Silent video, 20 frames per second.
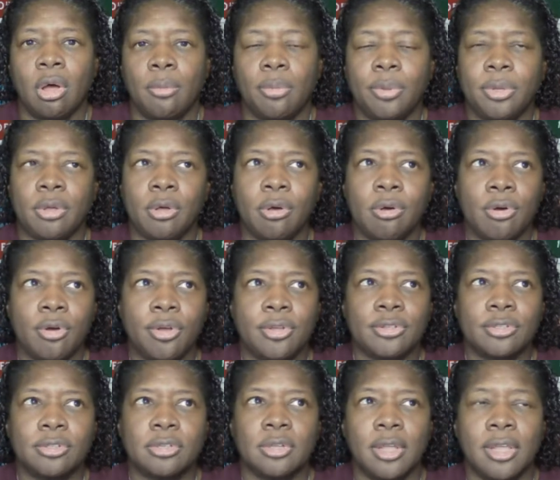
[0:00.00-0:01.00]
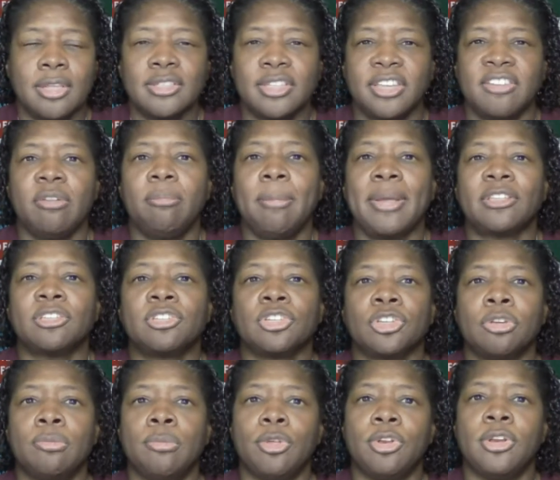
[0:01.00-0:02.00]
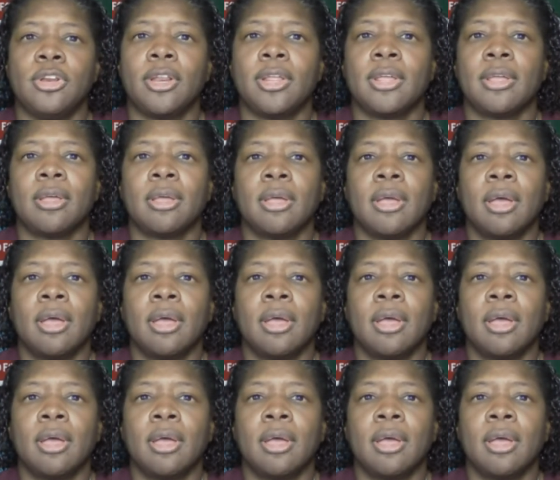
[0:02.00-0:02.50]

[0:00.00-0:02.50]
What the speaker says: because it's giving back to the community.